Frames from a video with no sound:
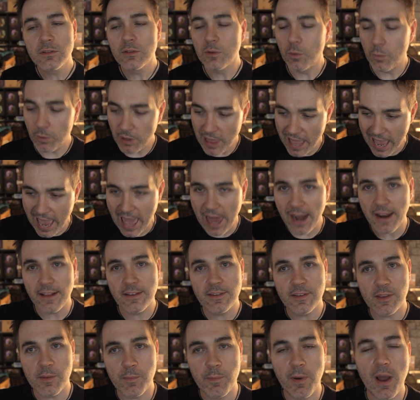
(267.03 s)
we'll add it
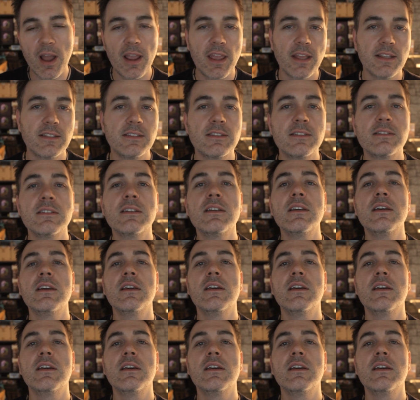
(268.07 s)
to the buckets,